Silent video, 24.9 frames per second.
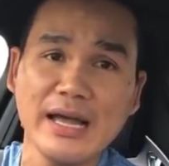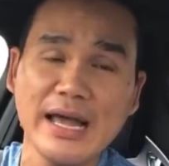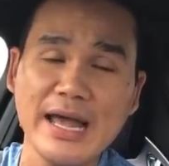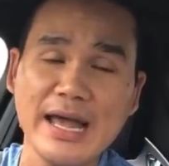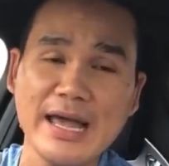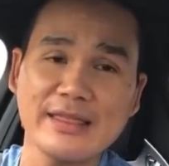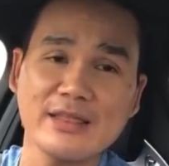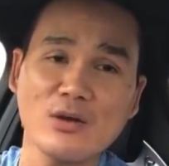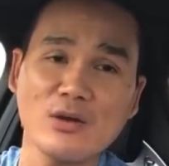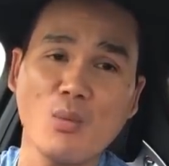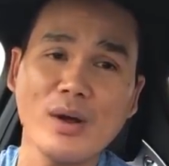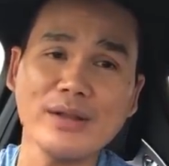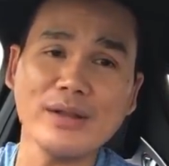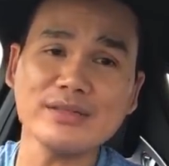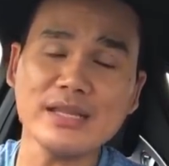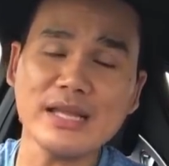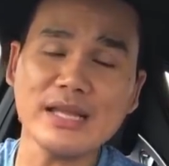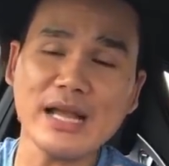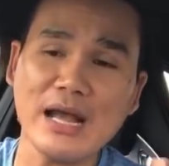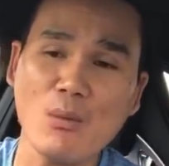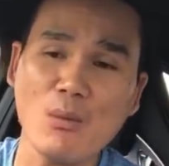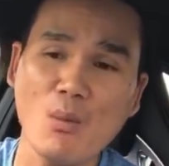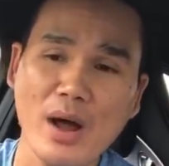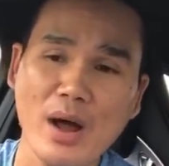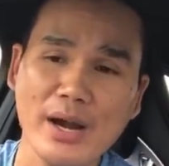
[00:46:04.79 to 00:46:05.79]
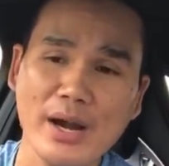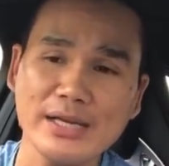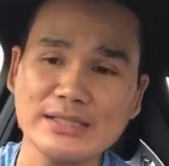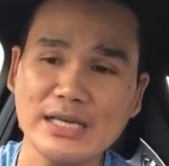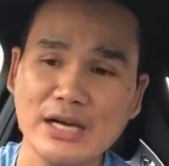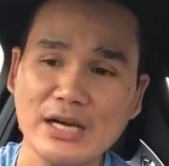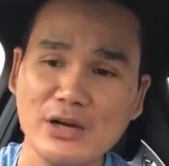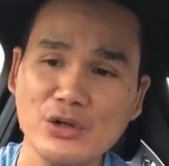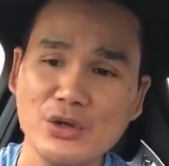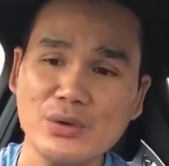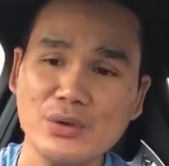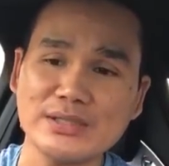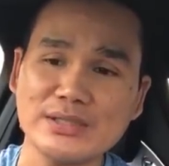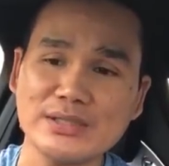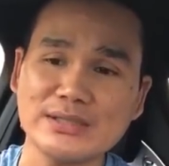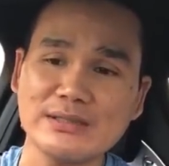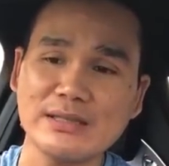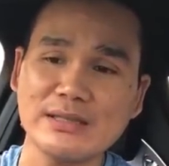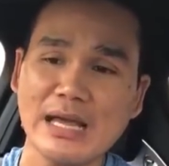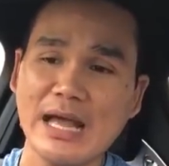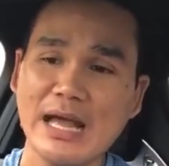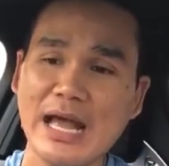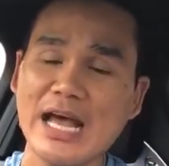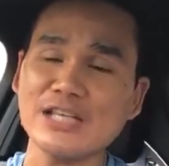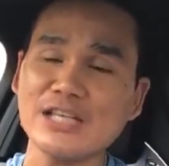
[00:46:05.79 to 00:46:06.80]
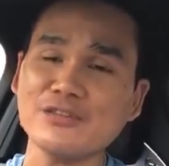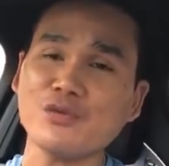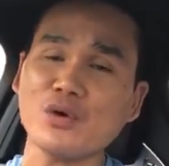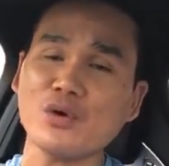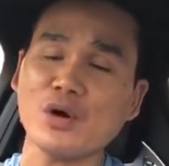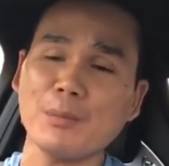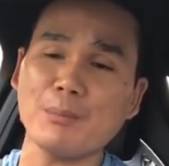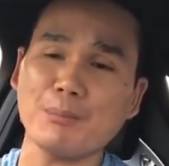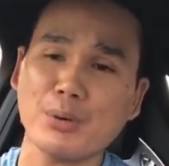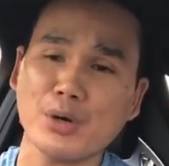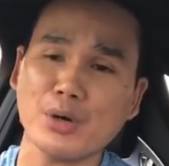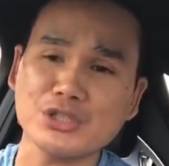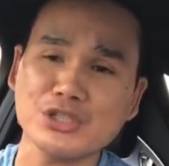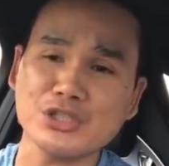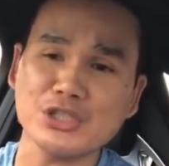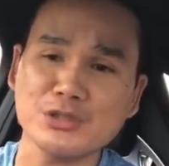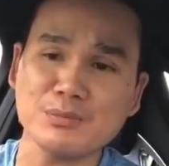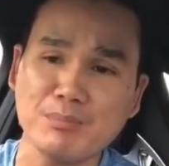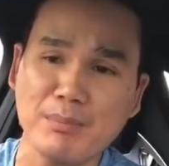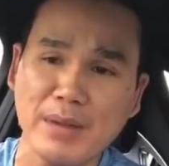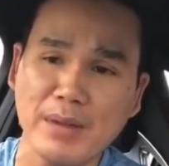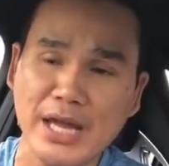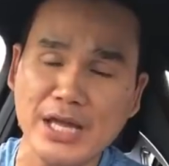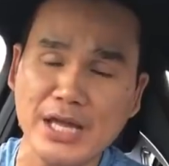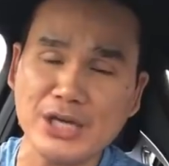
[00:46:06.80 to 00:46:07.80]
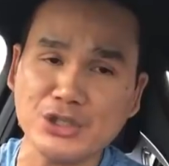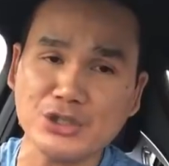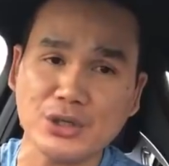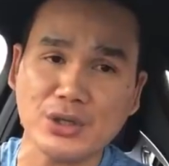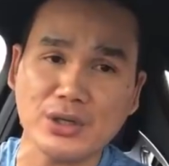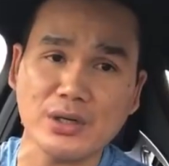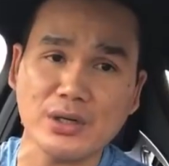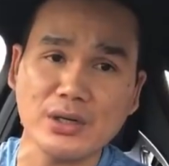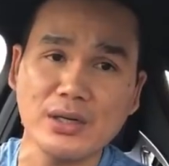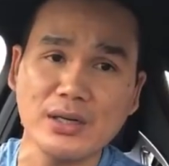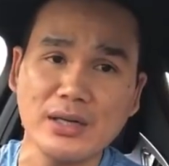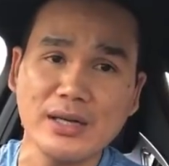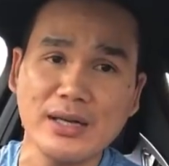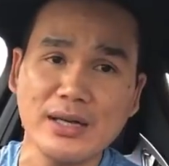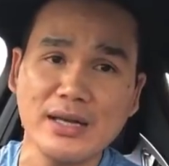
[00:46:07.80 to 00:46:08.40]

And the one thing I want to tell you is, as for a purchase manager,